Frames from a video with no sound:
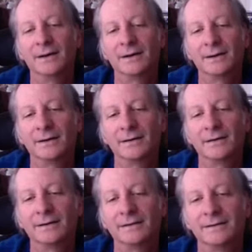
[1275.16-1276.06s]

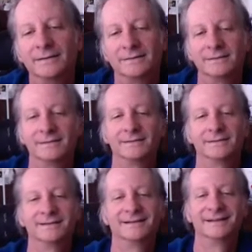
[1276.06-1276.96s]

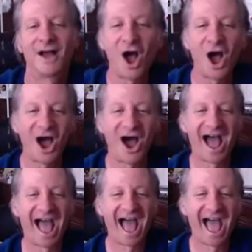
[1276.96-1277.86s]

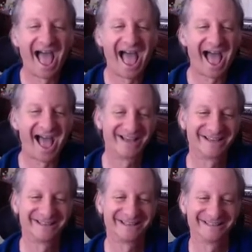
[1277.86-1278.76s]

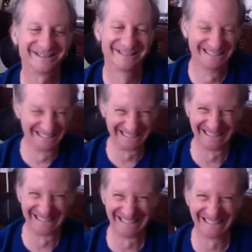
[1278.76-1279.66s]

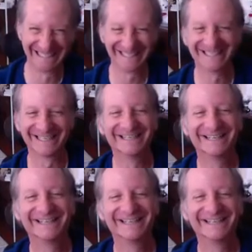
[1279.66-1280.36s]
[no speech]